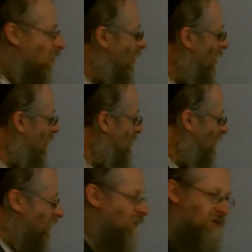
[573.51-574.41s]
uh,
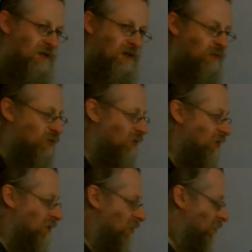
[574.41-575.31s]
significance in number
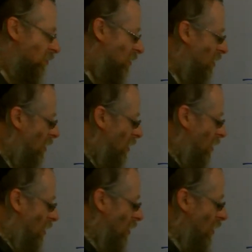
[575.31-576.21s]
26.
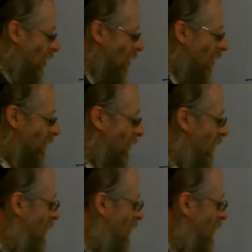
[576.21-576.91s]
Um,